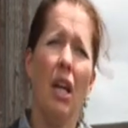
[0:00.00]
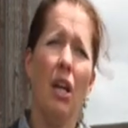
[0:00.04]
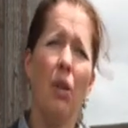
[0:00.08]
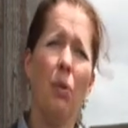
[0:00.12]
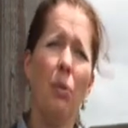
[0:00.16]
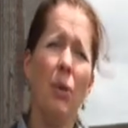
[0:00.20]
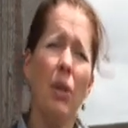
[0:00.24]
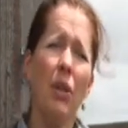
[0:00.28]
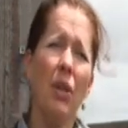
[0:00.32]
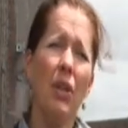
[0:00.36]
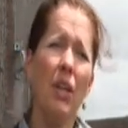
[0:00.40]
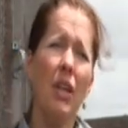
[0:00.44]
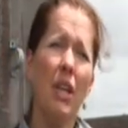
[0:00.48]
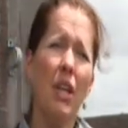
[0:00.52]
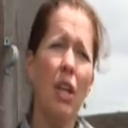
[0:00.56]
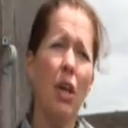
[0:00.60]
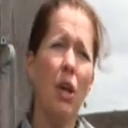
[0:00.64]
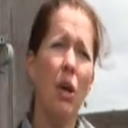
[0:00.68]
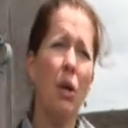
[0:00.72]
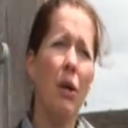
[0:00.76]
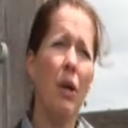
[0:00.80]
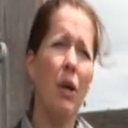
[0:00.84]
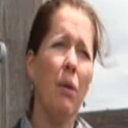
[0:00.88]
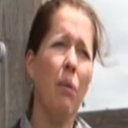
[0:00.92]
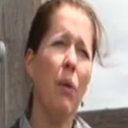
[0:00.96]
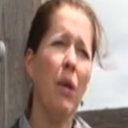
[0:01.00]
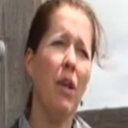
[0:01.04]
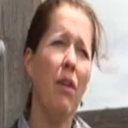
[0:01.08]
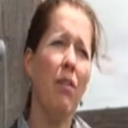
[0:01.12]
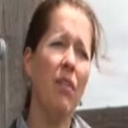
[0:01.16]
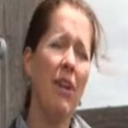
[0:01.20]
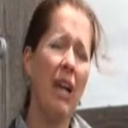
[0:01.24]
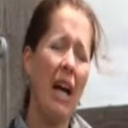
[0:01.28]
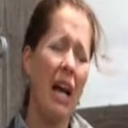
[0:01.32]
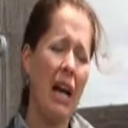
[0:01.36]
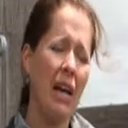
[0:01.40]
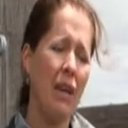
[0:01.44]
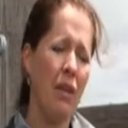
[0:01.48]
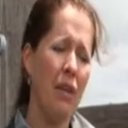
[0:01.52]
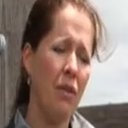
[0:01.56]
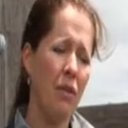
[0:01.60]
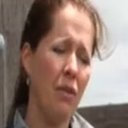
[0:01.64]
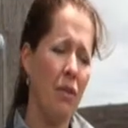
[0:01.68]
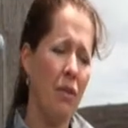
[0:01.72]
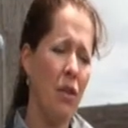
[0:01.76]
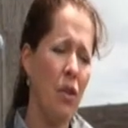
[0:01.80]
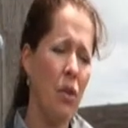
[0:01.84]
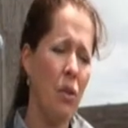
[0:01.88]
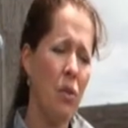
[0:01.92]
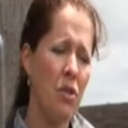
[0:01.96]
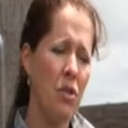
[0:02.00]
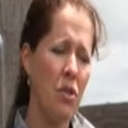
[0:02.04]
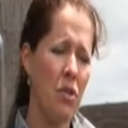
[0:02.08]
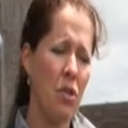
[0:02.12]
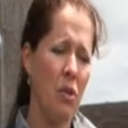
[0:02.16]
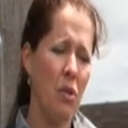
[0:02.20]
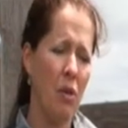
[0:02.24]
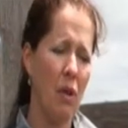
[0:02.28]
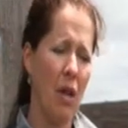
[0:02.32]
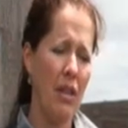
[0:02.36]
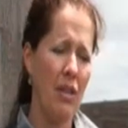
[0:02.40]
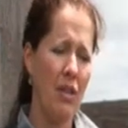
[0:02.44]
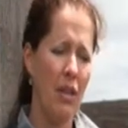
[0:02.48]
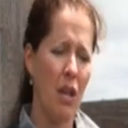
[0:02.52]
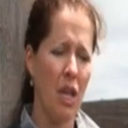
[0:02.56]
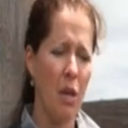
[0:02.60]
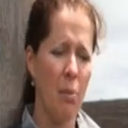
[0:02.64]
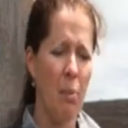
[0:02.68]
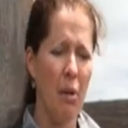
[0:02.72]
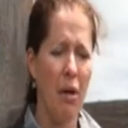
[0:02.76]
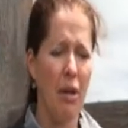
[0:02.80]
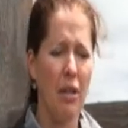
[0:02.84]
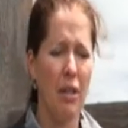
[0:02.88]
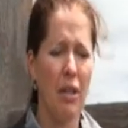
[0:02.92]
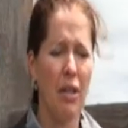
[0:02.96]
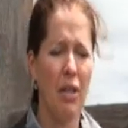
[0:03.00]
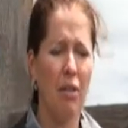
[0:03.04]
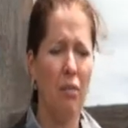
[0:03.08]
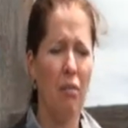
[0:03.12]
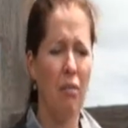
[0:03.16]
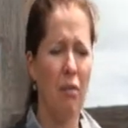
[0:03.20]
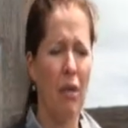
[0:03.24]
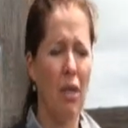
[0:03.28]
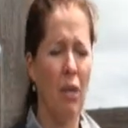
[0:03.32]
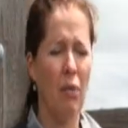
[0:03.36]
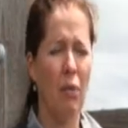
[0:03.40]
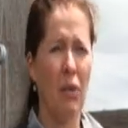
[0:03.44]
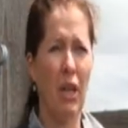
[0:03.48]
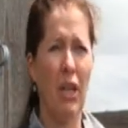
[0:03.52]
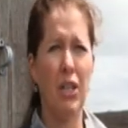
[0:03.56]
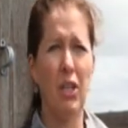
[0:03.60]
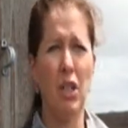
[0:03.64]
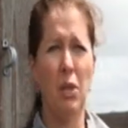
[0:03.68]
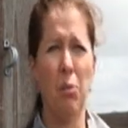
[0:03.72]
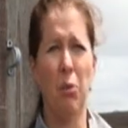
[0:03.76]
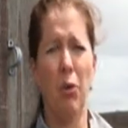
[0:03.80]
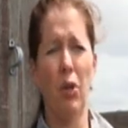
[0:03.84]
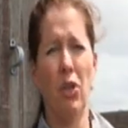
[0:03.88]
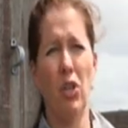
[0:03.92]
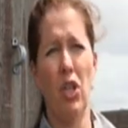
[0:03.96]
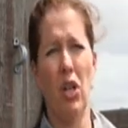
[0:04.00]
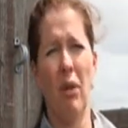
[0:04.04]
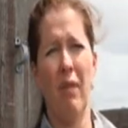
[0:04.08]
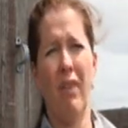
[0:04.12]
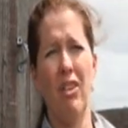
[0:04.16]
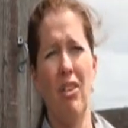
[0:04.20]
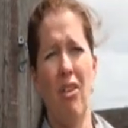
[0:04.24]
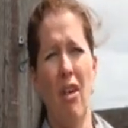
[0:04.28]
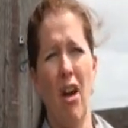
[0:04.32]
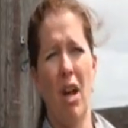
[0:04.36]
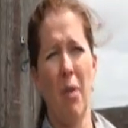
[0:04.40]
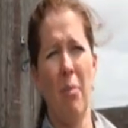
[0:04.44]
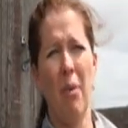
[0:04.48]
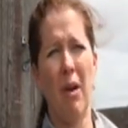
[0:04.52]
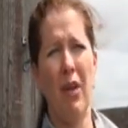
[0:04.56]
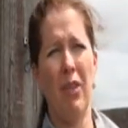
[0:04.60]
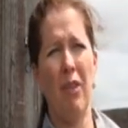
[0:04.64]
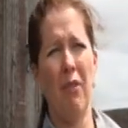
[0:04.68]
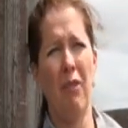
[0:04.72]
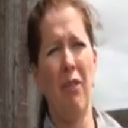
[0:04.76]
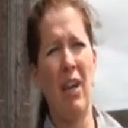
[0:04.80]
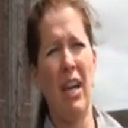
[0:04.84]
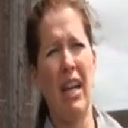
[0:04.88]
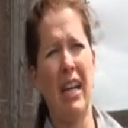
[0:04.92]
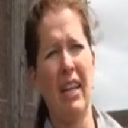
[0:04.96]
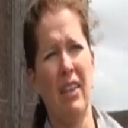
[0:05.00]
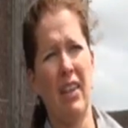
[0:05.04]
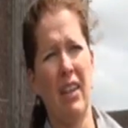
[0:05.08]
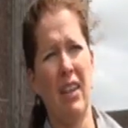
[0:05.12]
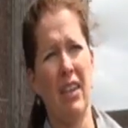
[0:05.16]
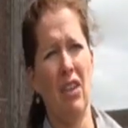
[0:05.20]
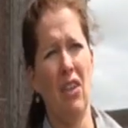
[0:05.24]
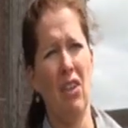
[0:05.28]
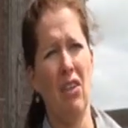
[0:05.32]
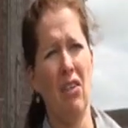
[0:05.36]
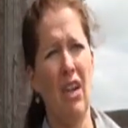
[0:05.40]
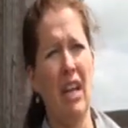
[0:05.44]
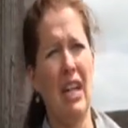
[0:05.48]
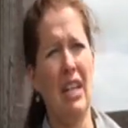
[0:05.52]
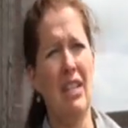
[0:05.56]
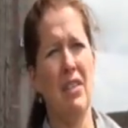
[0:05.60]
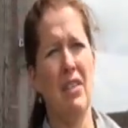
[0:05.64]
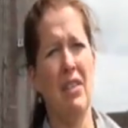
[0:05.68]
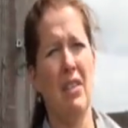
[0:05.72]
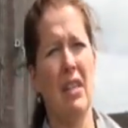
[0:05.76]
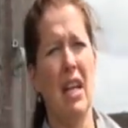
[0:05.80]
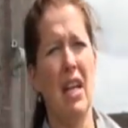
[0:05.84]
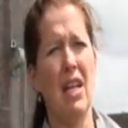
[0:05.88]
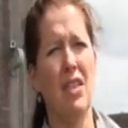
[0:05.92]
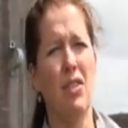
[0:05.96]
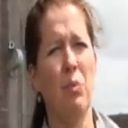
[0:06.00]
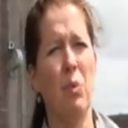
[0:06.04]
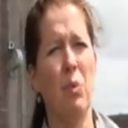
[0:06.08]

It really, we've gotten used to, I talk about in Righteous Porkchop, I talk about the fact that in the United States